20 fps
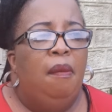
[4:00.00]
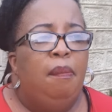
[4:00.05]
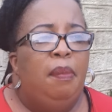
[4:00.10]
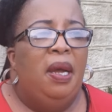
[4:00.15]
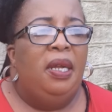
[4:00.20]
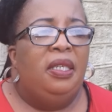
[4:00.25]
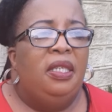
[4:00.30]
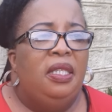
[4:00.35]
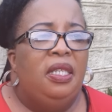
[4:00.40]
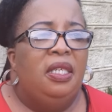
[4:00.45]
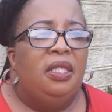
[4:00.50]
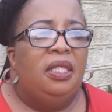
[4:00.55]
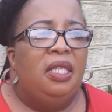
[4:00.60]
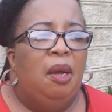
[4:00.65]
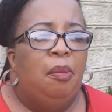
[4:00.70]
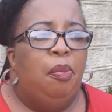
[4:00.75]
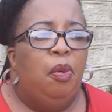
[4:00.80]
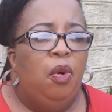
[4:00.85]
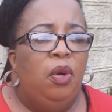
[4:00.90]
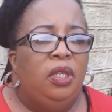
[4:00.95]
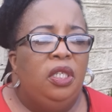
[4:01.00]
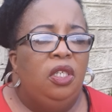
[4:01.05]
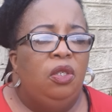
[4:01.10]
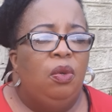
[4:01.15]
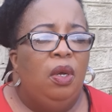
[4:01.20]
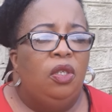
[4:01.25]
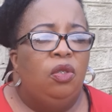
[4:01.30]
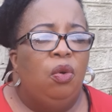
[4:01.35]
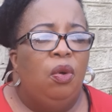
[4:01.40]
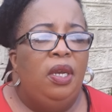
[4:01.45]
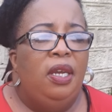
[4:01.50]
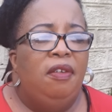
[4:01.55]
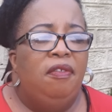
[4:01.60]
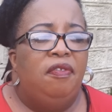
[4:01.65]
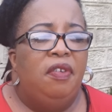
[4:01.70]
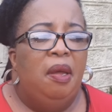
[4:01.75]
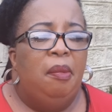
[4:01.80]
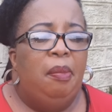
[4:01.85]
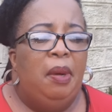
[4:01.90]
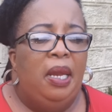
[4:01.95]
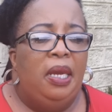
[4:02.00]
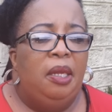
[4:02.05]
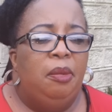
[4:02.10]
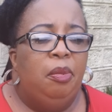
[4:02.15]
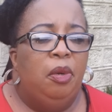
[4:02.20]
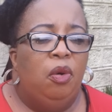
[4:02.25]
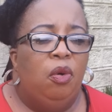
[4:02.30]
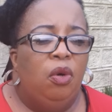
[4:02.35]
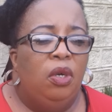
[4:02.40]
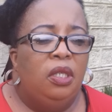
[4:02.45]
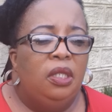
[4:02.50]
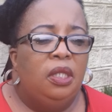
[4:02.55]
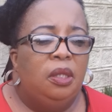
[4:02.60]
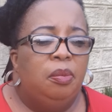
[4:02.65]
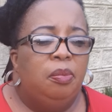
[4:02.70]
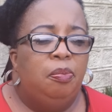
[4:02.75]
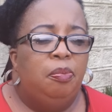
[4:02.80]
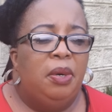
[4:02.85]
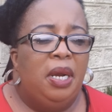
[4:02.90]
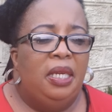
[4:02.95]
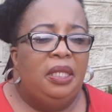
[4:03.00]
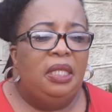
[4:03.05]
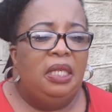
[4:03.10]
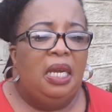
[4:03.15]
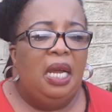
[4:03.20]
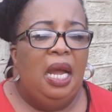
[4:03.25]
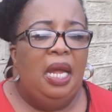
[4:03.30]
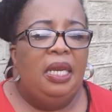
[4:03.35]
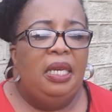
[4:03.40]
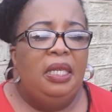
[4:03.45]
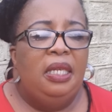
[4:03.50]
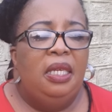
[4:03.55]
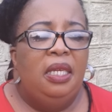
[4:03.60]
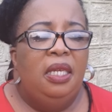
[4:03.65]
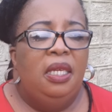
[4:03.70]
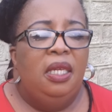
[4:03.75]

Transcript: But the support, it was only verbally, because practically